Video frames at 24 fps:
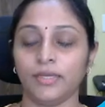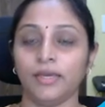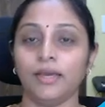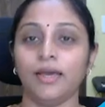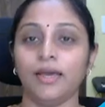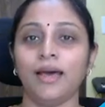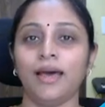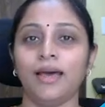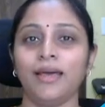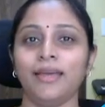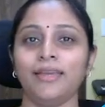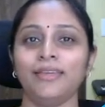
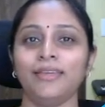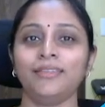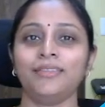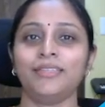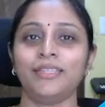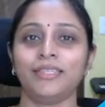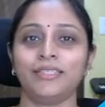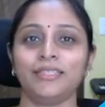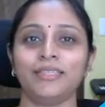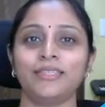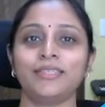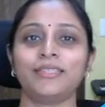Hi,
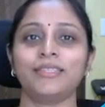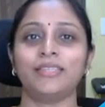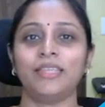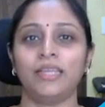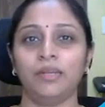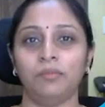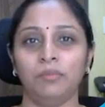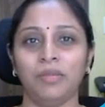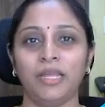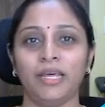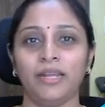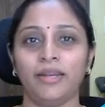this is
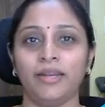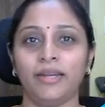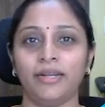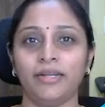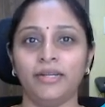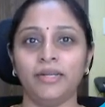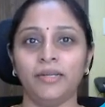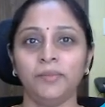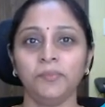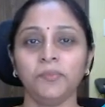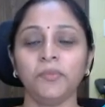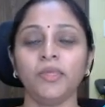Nirmala
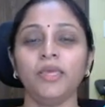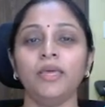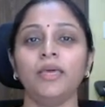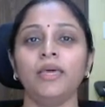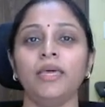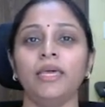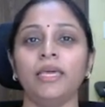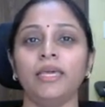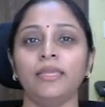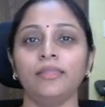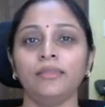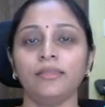Rednam.
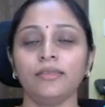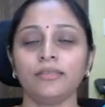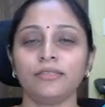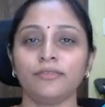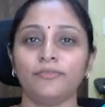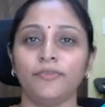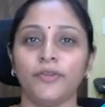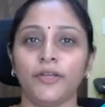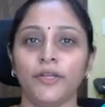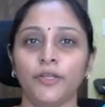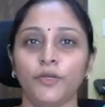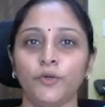In this
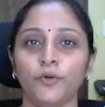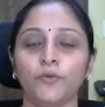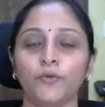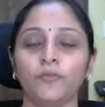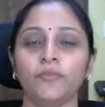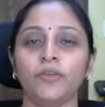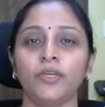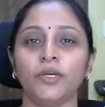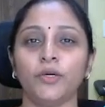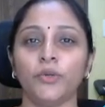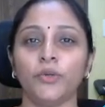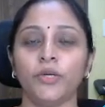video,
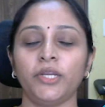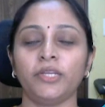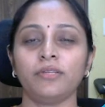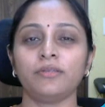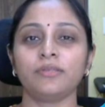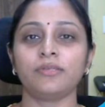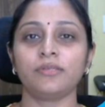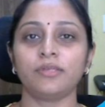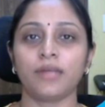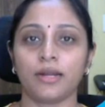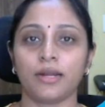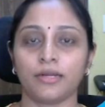we are going to
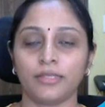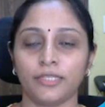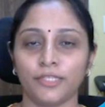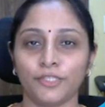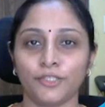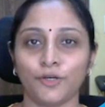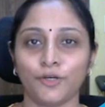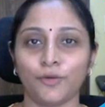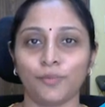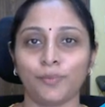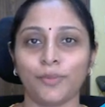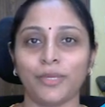start the
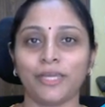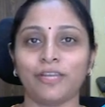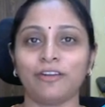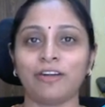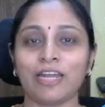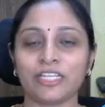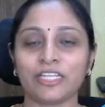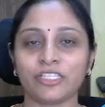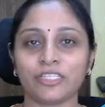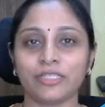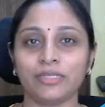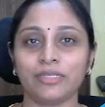topic
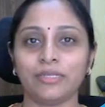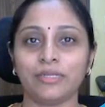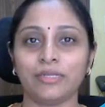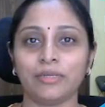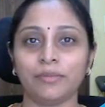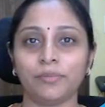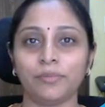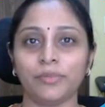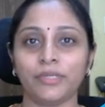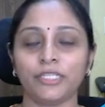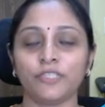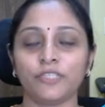Rational
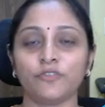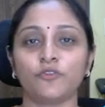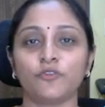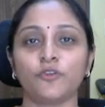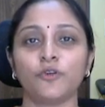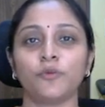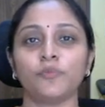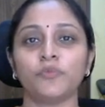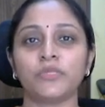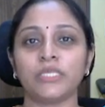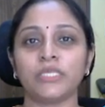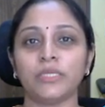Numbers
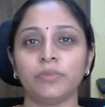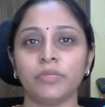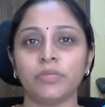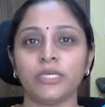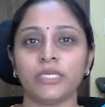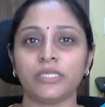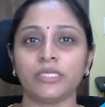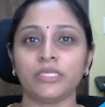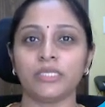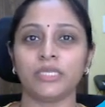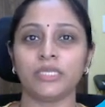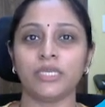from
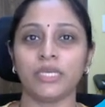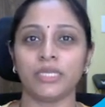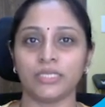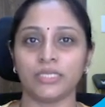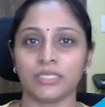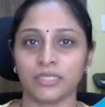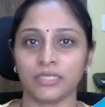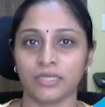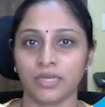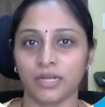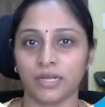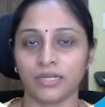CBSE
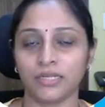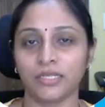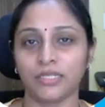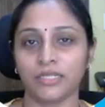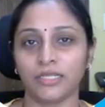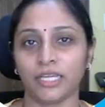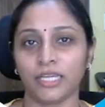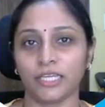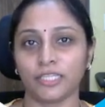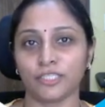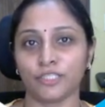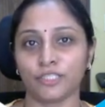NCERT
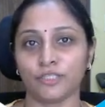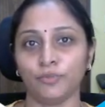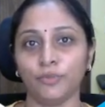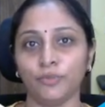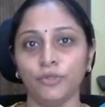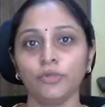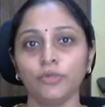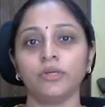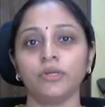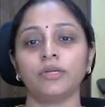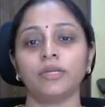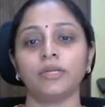
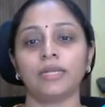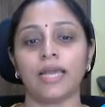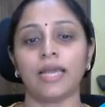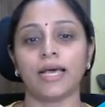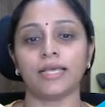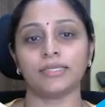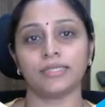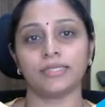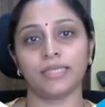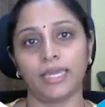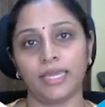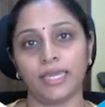textbook
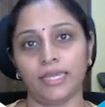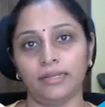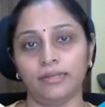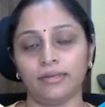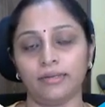class 8.